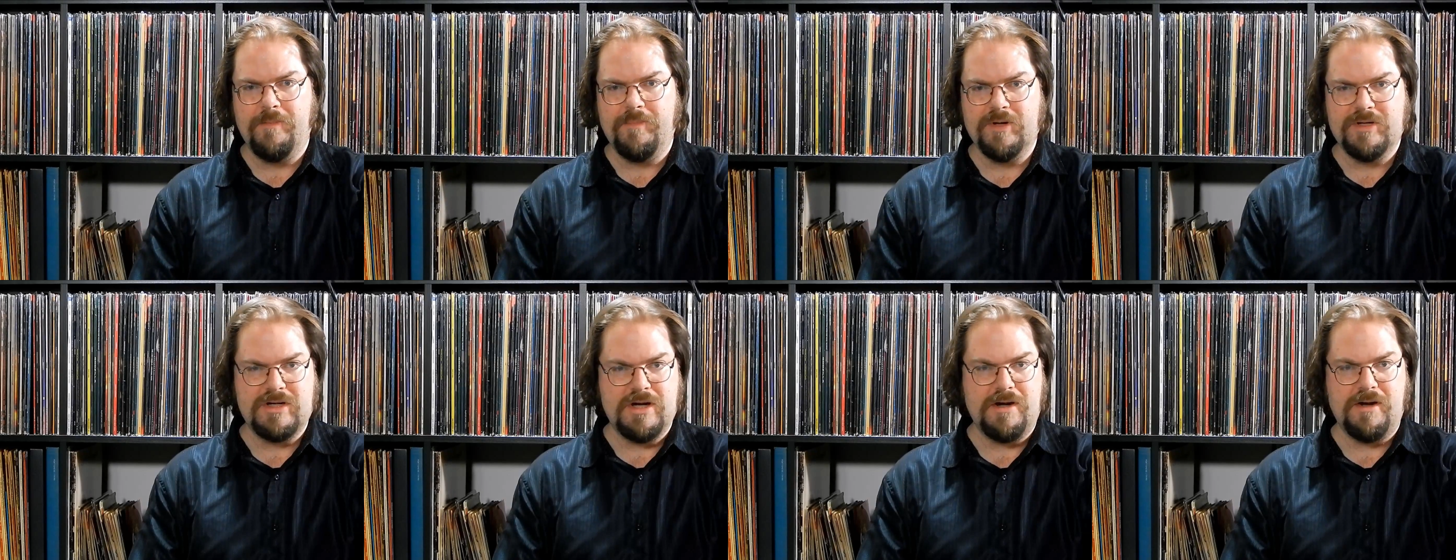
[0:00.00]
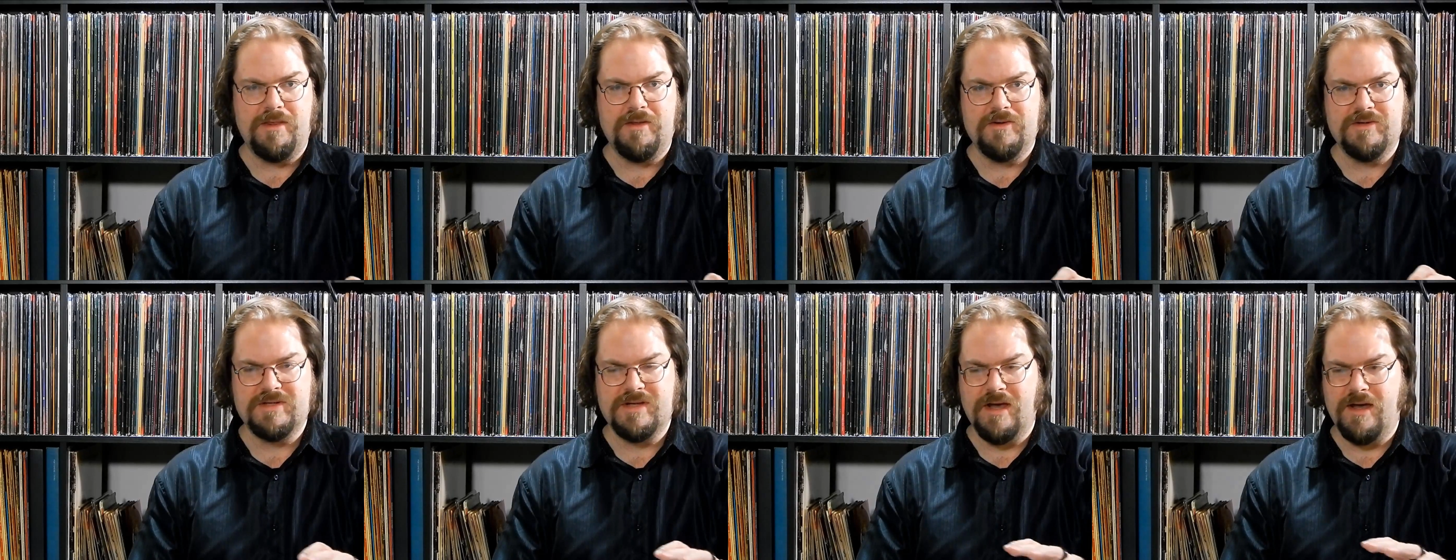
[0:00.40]

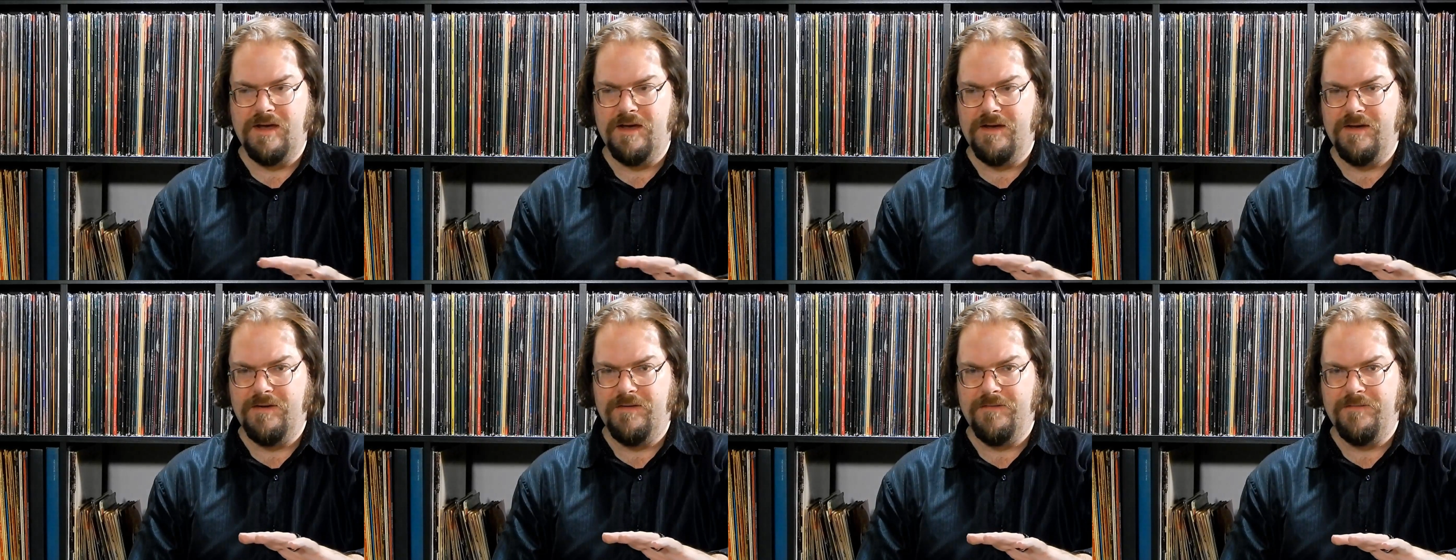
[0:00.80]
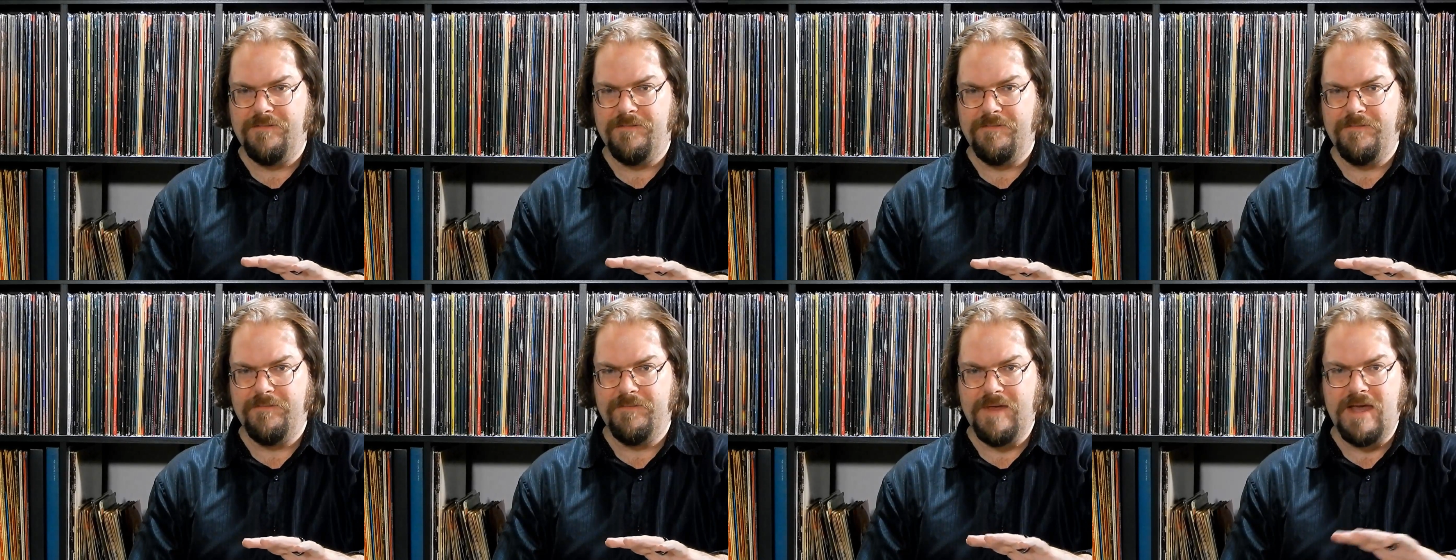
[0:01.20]
progenitors
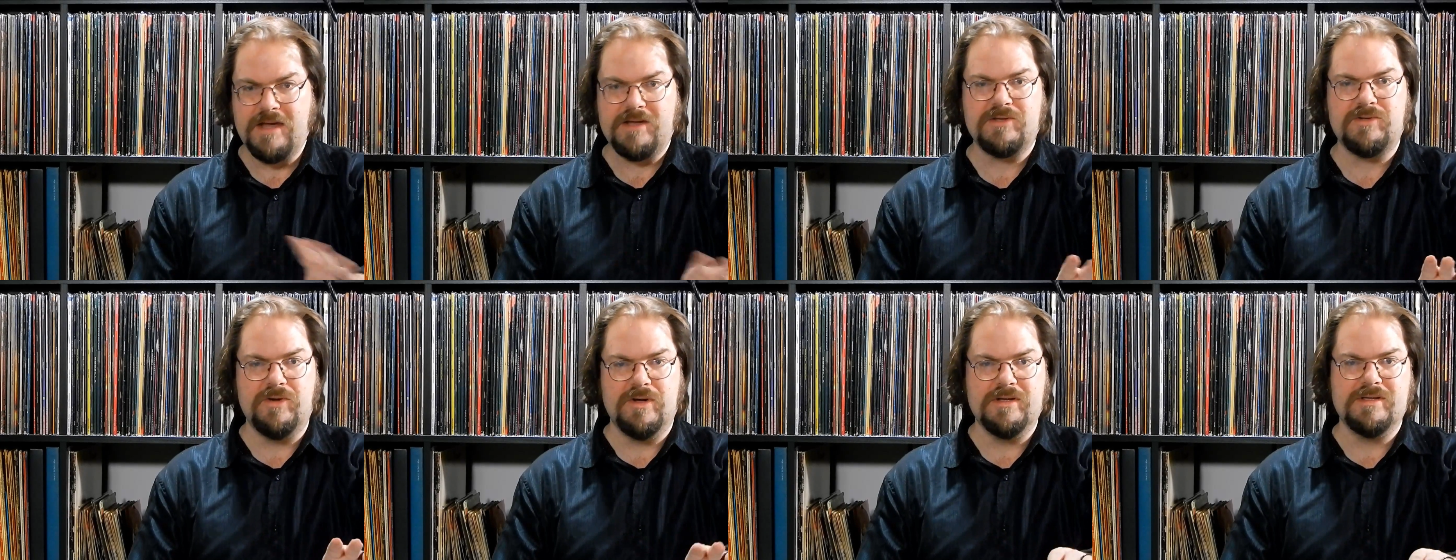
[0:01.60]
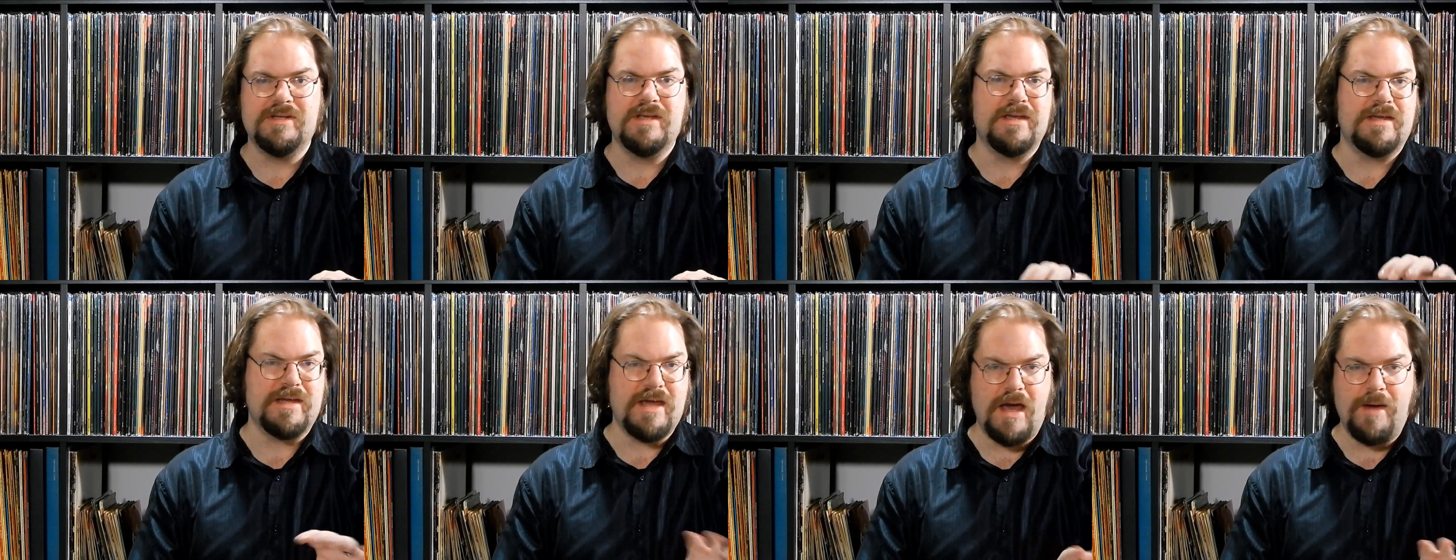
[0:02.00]
of
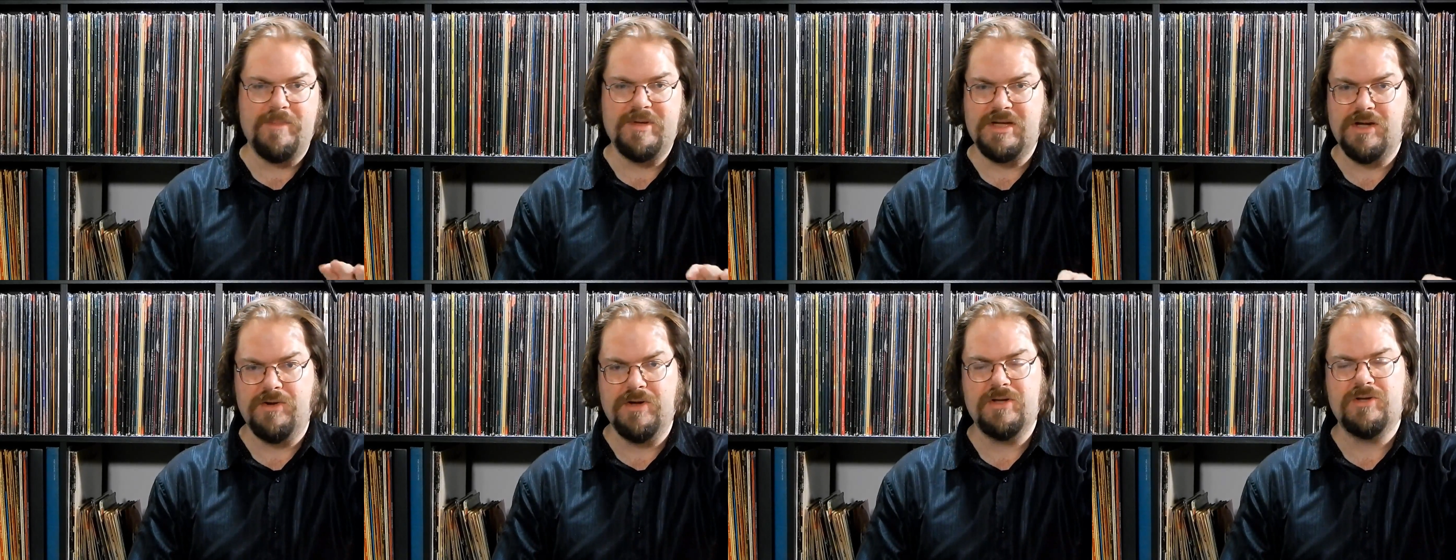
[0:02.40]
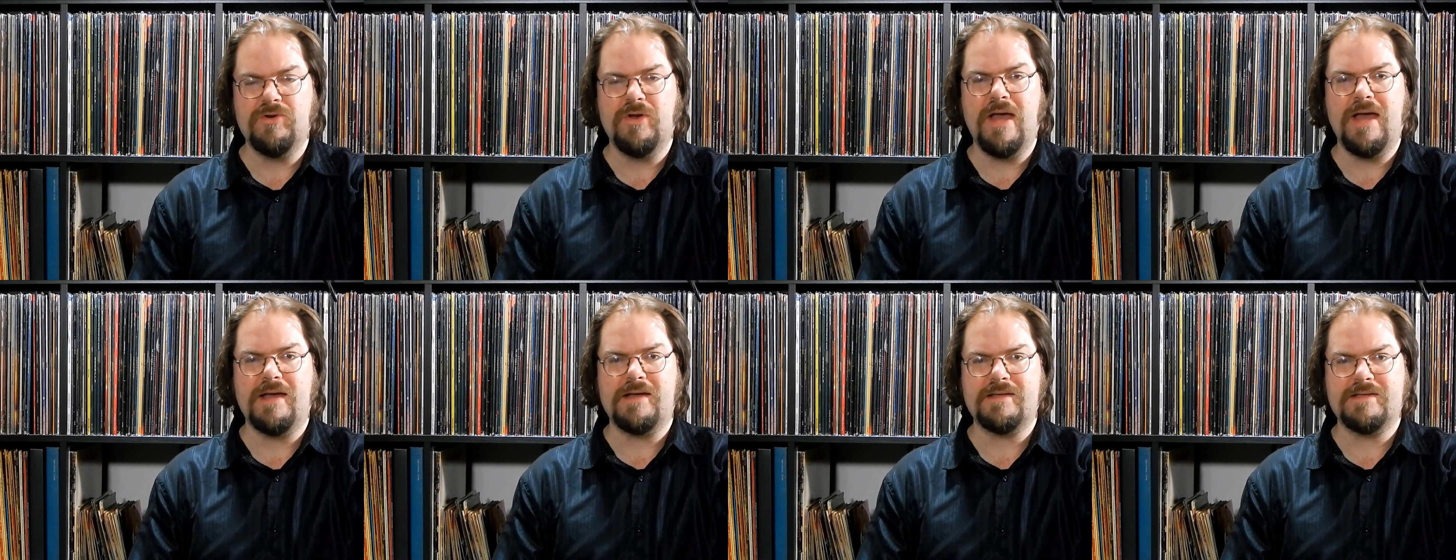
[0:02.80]
extras and commentary
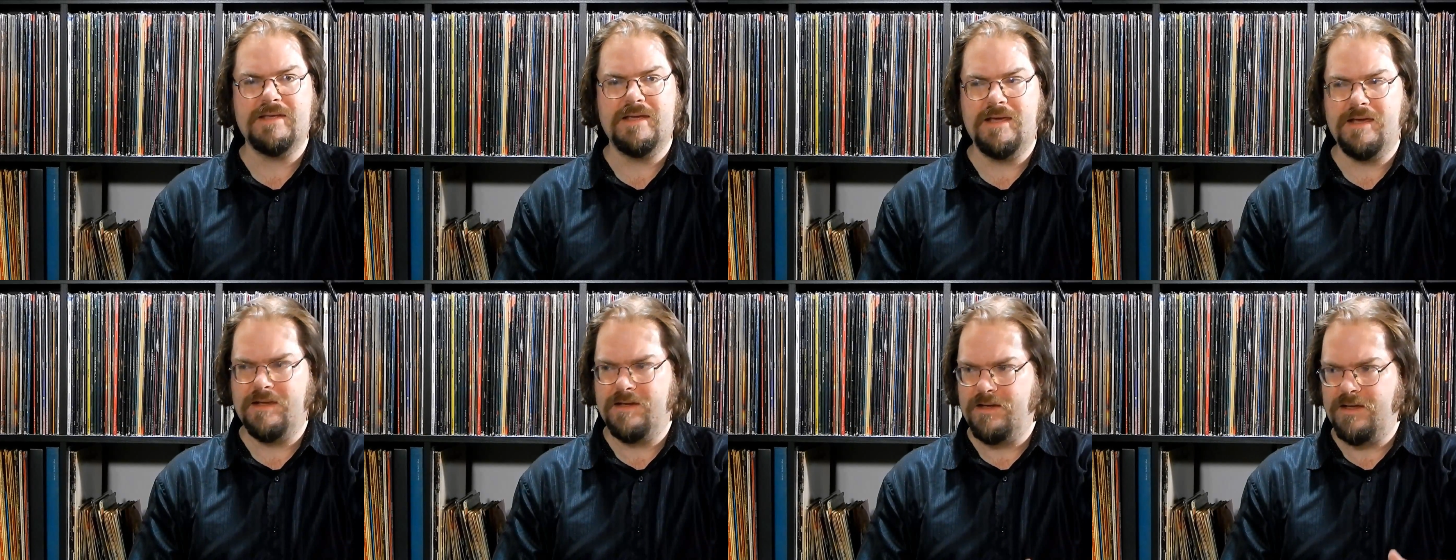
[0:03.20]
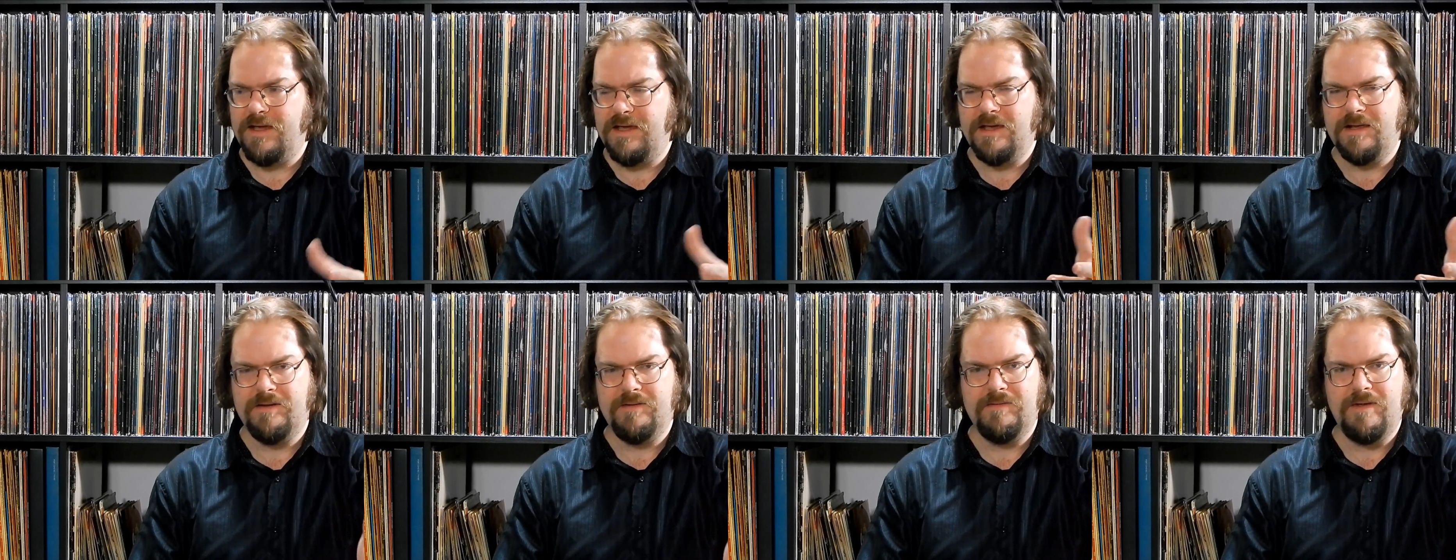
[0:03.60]
tracks
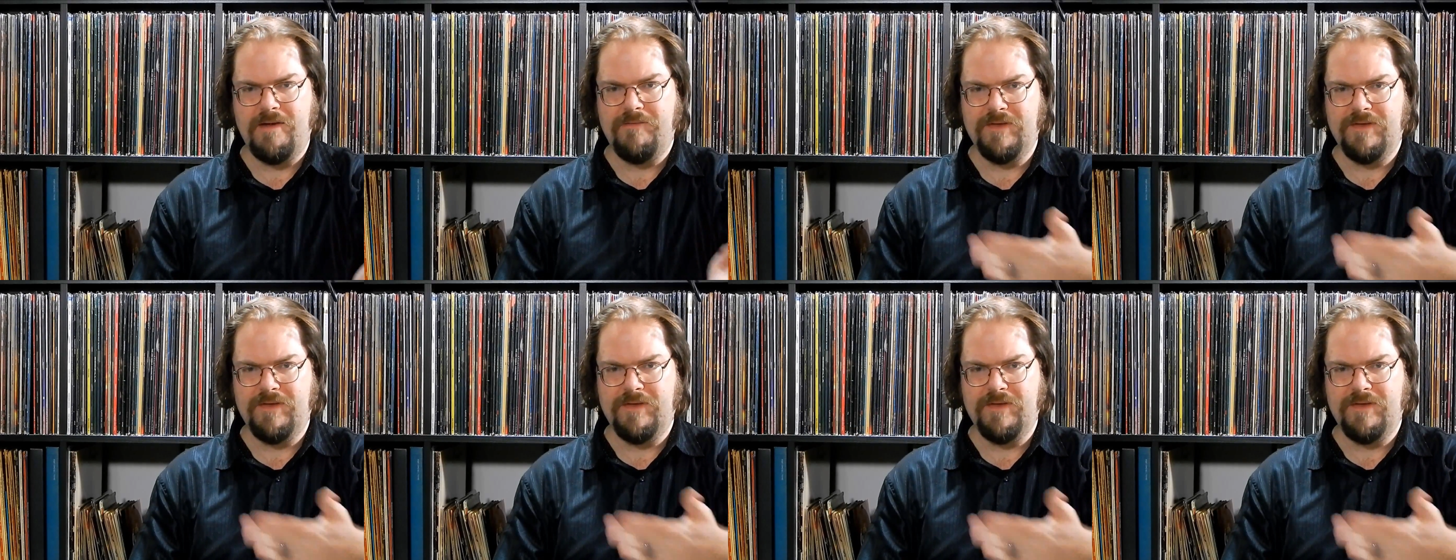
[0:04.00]
and